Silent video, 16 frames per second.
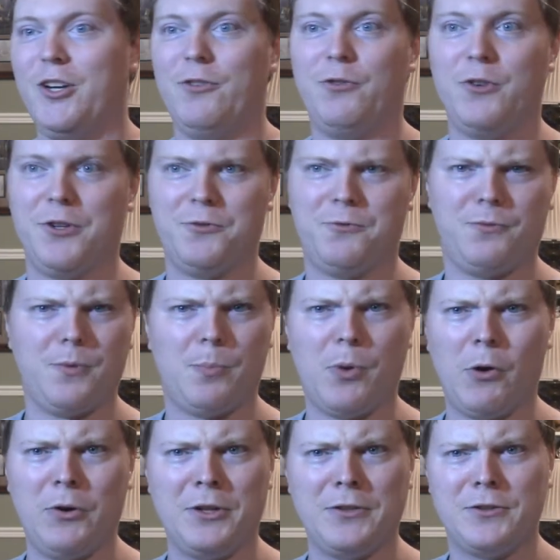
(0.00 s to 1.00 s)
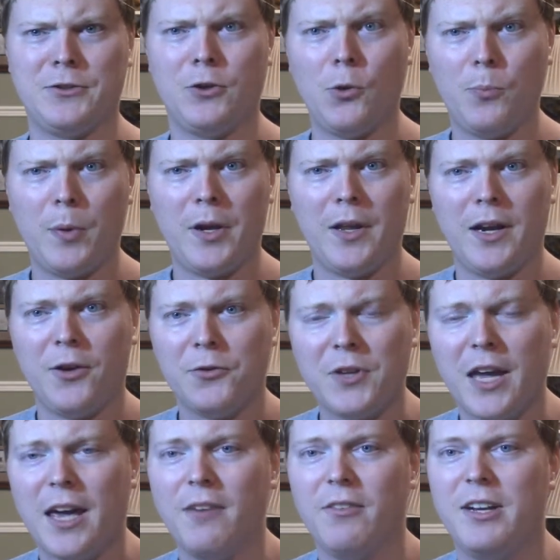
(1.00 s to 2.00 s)
if your opponent's stupid enough
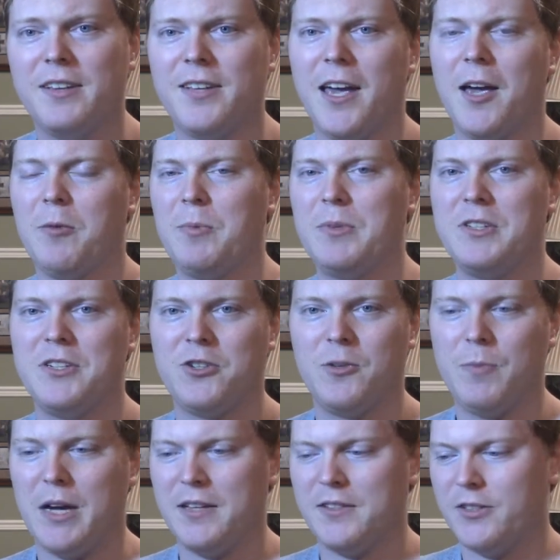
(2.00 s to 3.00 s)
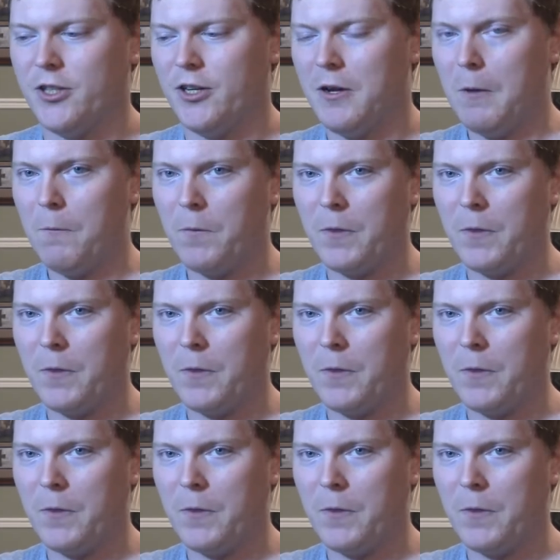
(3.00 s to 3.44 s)
to have an attack position monster,